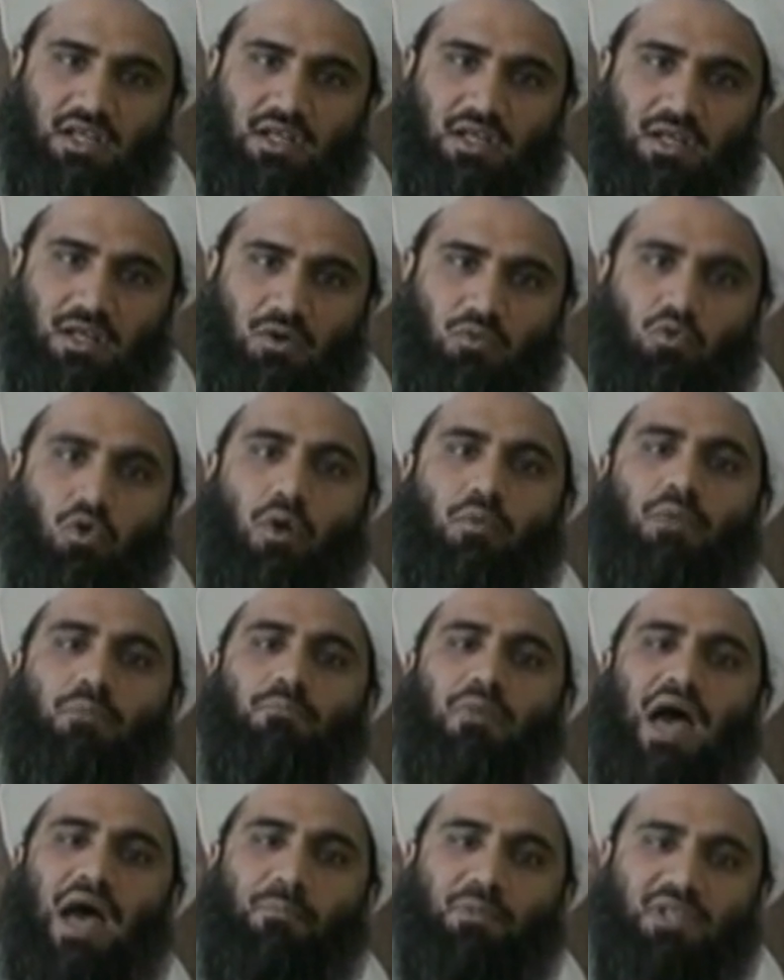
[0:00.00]
when it comes
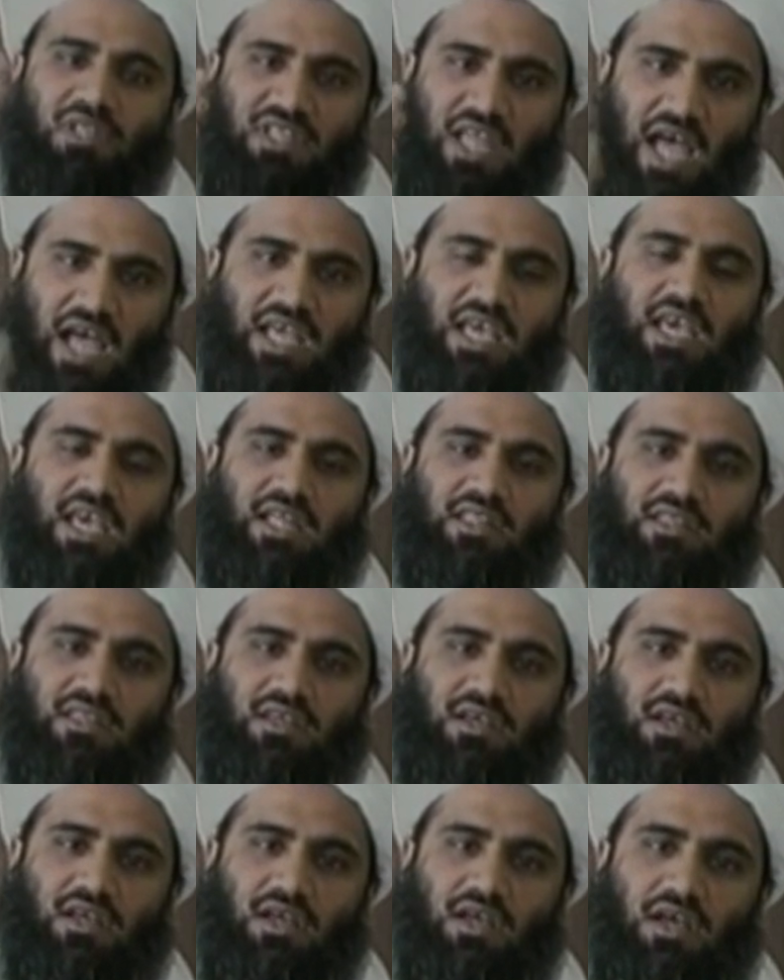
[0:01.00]
to people like
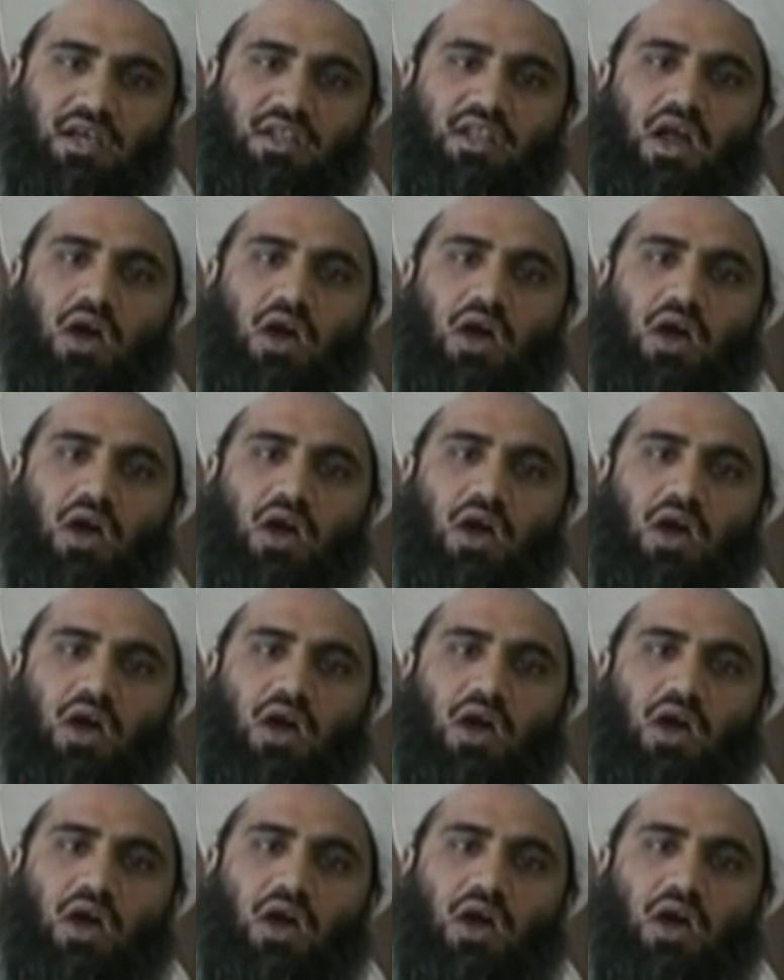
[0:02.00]
this,